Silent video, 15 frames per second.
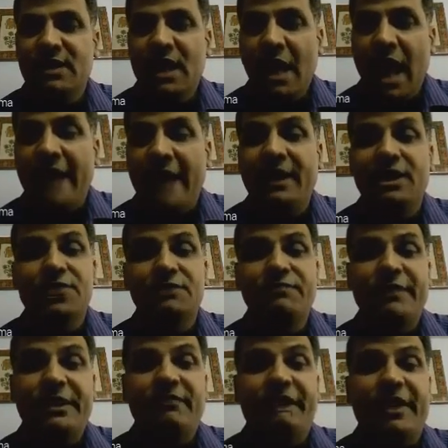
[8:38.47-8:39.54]
and it is
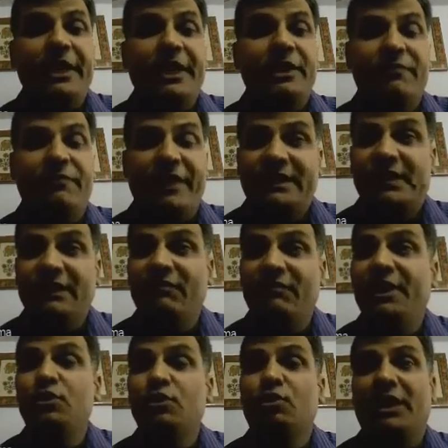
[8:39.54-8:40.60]
being very effectively
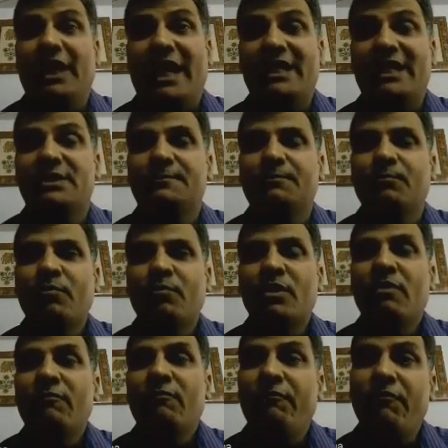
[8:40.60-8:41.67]
utilized
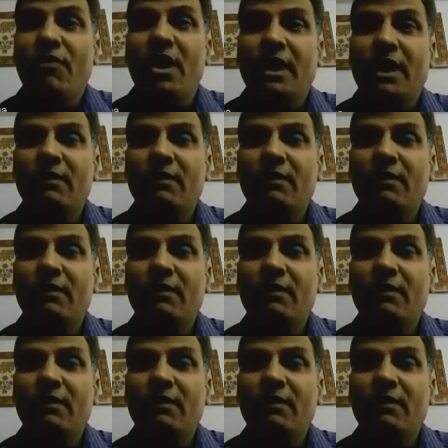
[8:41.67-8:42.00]
for